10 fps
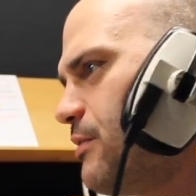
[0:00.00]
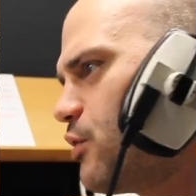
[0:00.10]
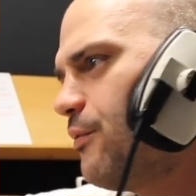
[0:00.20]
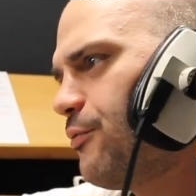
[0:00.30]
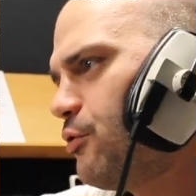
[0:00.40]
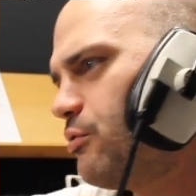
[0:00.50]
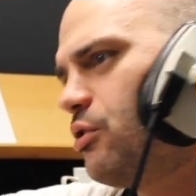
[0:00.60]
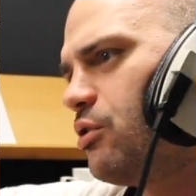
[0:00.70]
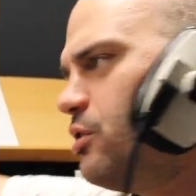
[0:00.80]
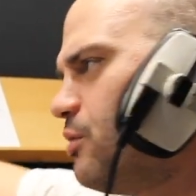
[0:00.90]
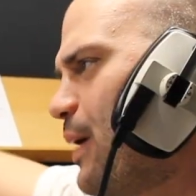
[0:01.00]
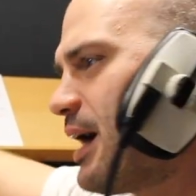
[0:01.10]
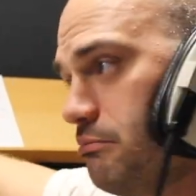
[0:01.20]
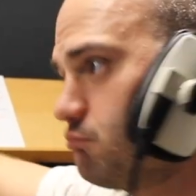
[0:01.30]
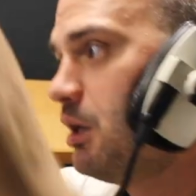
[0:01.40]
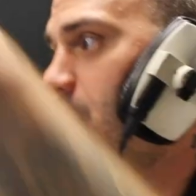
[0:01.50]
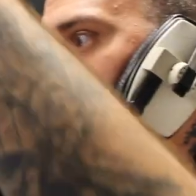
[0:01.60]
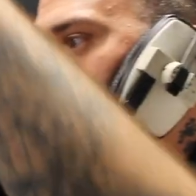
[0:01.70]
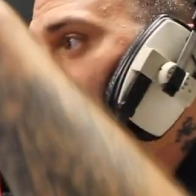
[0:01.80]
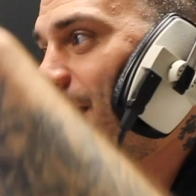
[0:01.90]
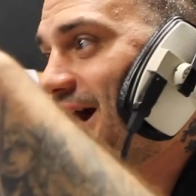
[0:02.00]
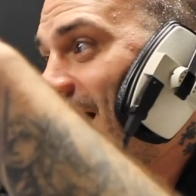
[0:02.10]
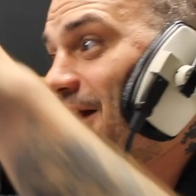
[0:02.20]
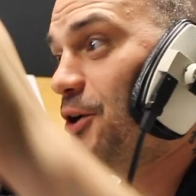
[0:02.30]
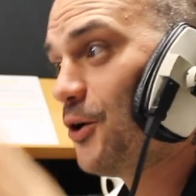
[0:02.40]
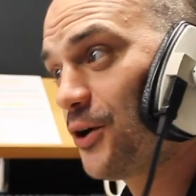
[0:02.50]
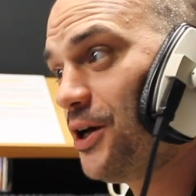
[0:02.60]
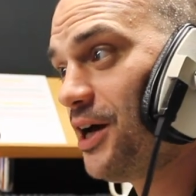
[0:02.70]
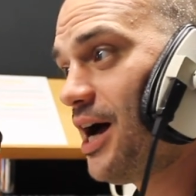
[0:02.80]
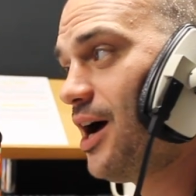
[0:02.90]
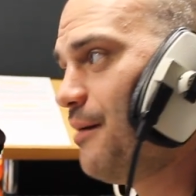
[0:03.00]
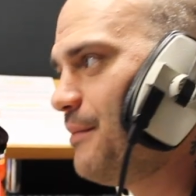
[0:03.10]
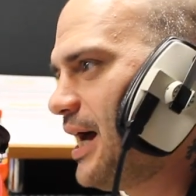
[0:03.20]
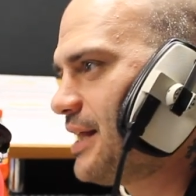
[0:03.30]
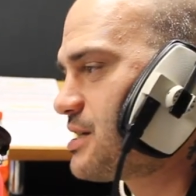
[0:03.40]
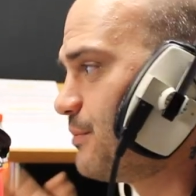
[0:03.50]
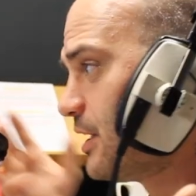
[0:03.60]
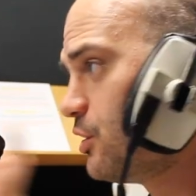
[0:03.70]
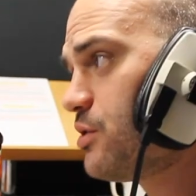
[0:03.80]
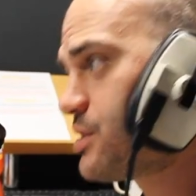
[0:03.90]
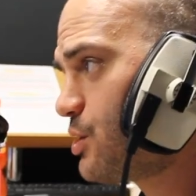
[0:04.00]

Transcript: We've gone through your your back. back catalogue yeah. um, and some of the newer